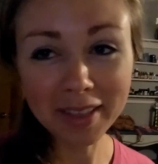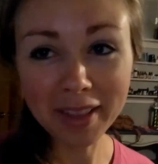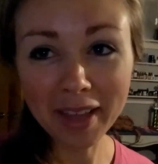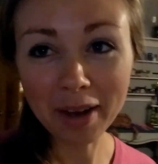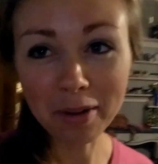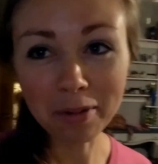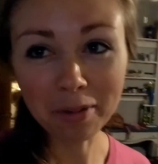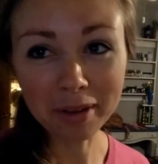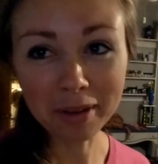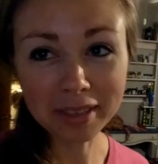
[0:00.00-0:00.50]

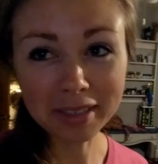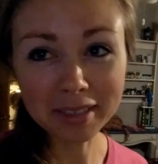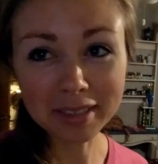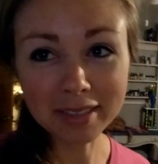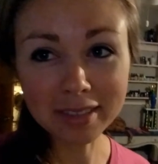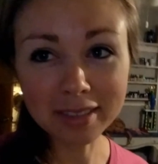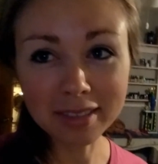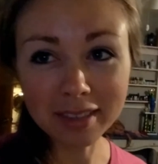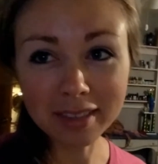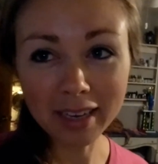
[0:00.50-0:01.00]
That
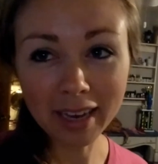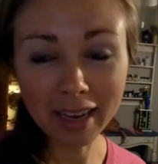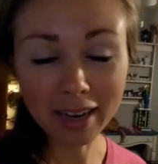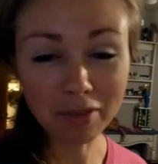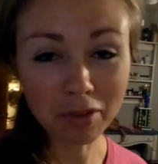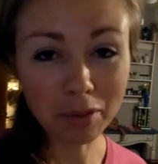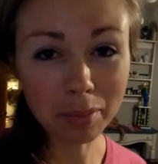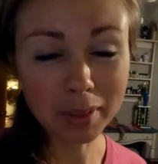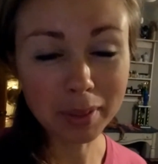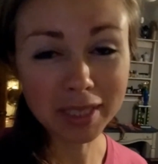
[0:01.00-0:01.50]
was kind
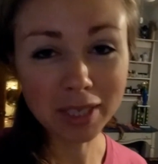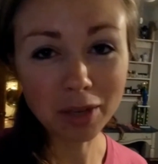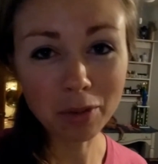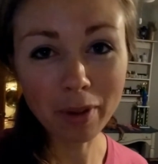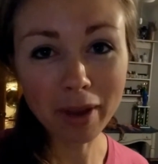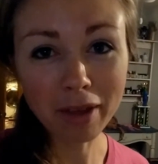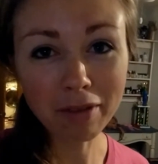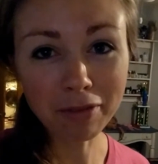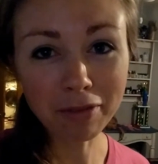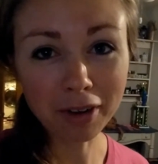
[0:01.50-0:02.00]
of a busy
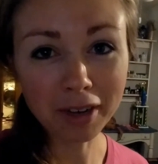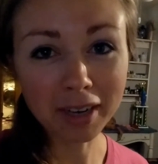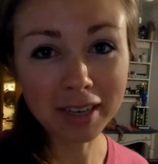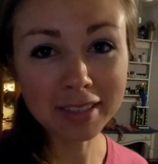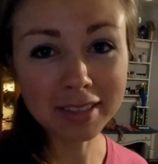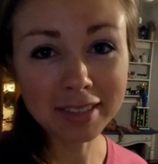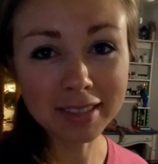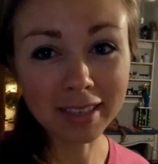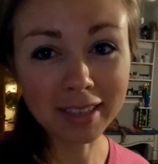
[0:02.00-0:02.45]
week for us,